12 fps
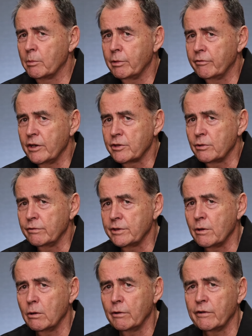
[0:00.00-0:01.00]
a professional
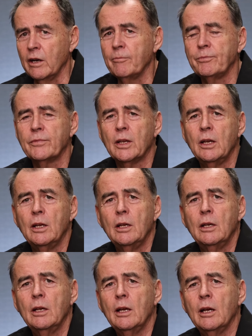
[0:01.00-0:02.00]
photographer.
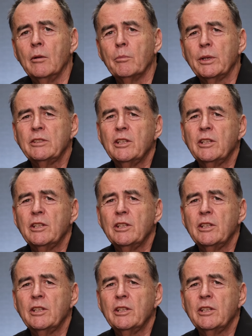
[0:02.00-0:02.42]
But